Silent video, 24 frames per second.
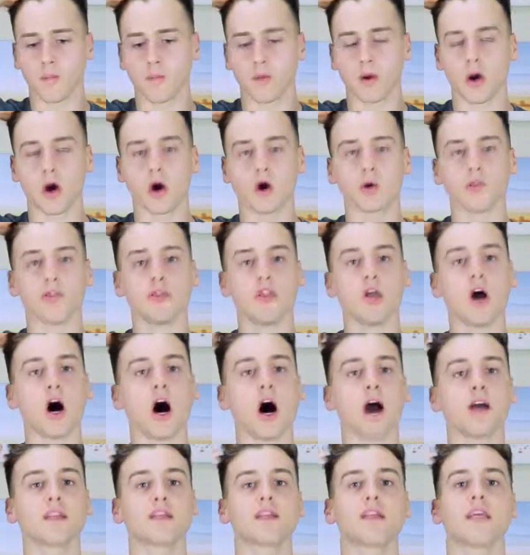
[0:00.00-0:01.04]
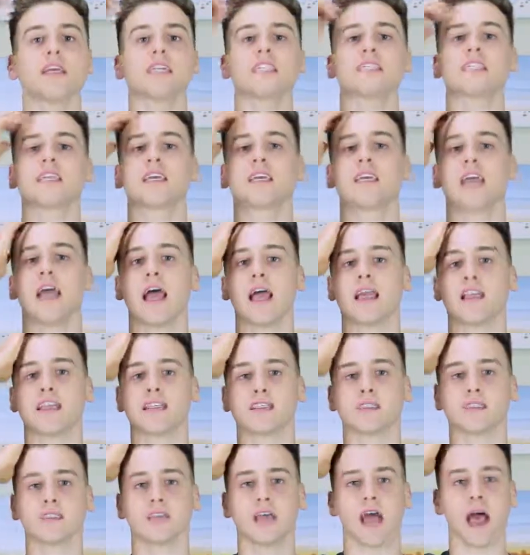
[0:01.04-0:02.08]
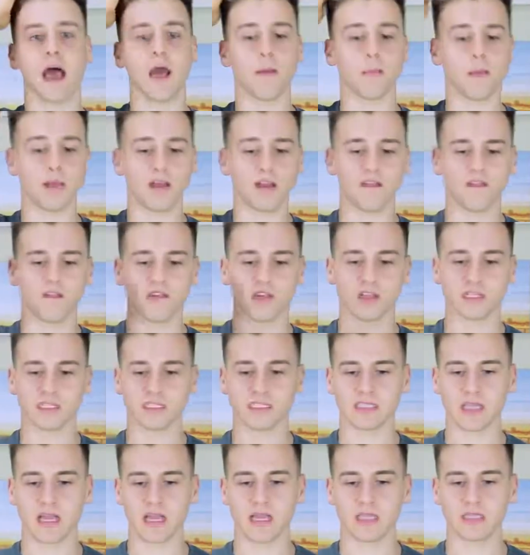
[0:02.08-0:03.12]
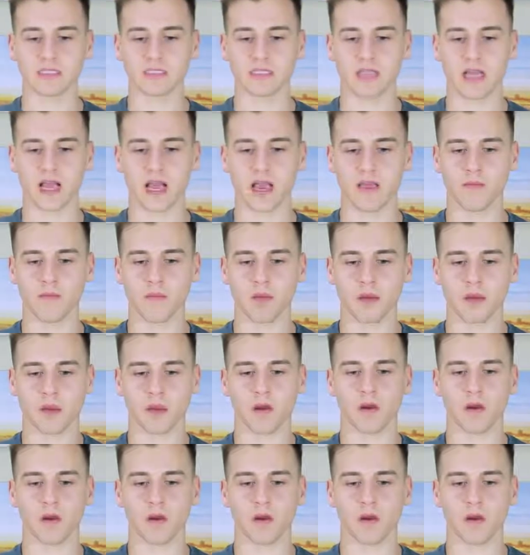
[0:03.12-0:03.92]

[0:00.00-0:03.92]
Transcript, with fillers: Bro, not this again. This is happening for the second time.